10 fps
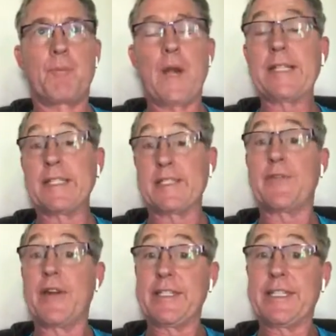Pricing is
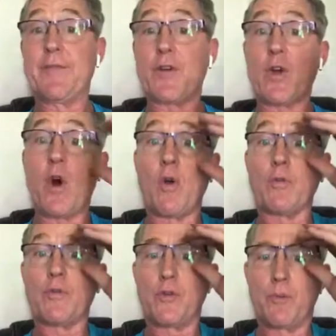very
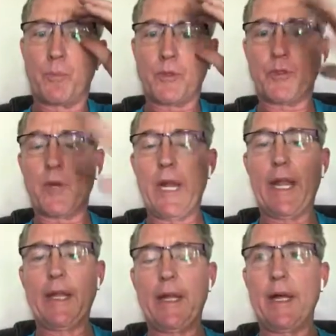difficult to
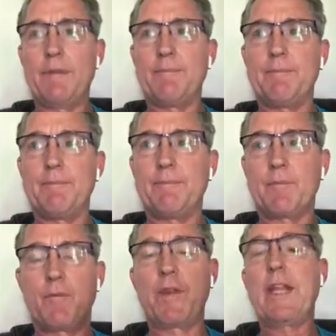portray
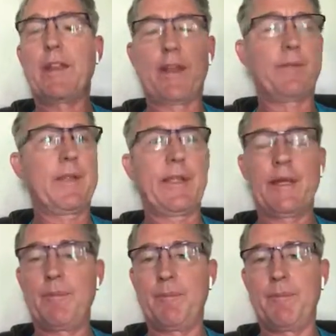via
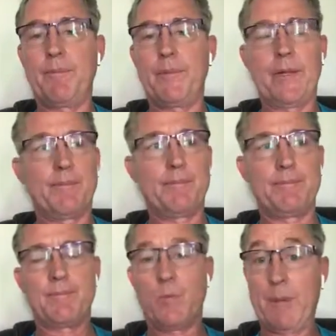the
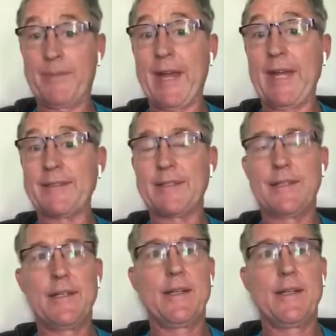website,